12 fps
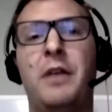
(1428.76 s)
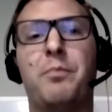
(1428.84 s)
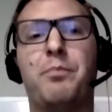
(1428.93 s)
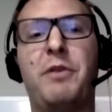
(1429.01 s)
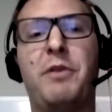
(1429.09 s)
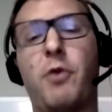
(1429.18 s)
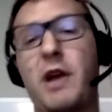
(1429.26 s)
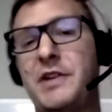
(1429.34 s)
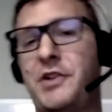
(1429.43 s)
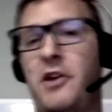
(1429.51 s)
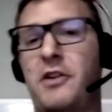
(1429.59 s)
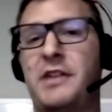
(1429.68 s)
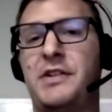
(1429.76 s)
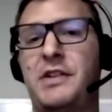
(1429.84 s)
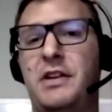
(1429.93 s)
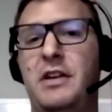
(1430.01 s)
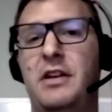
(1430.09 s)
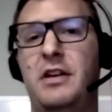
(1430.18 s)
before I start this,
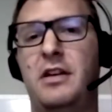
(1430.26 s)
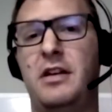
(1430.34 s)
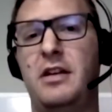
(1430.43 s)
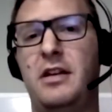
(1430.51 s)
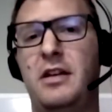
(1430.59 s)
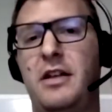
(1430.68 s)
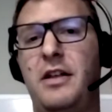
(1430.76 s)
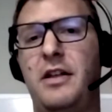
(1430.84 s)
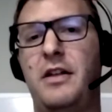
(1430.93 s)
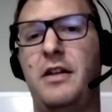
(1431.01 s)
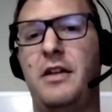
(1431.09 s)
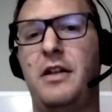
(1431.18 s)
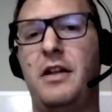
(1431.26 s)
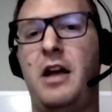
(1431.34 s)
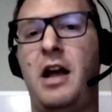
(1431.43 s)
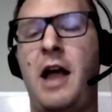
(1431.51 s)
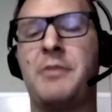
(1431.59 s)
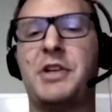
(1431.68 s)

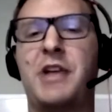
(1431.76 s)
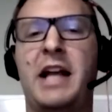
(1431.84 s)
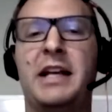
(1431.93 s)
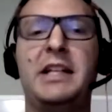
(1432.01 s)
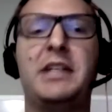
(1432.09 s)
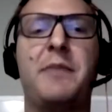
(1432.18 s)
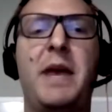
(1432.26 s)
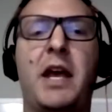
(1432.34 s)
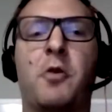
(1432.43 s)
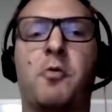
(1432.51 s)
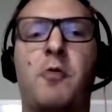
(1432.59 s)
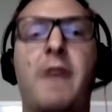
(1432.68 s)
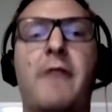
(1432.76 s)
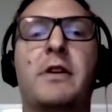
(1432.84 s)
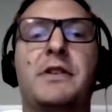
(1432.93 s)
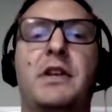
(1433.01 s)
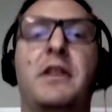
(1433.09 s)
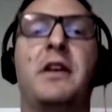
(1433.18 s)
I need to make a reference
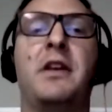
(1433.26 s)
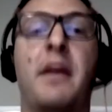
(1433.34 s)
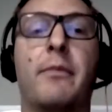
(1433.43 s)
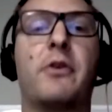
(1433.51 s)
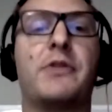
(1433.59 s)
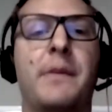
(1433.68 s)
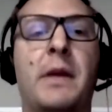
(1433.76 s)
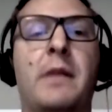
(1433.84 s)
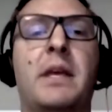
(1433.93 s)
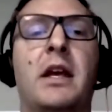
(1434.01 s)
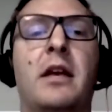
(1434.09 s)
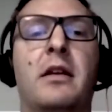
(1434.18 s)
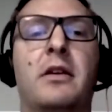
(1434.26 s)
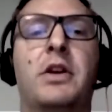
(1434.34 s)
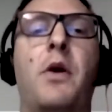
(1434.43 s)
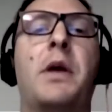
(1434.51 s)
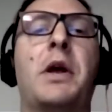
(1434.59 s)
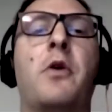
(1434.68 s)
to the numbers I'm going to be
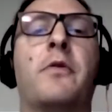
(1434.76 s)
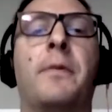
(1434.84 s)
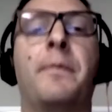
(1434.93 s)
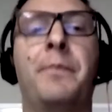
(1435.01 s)
going over.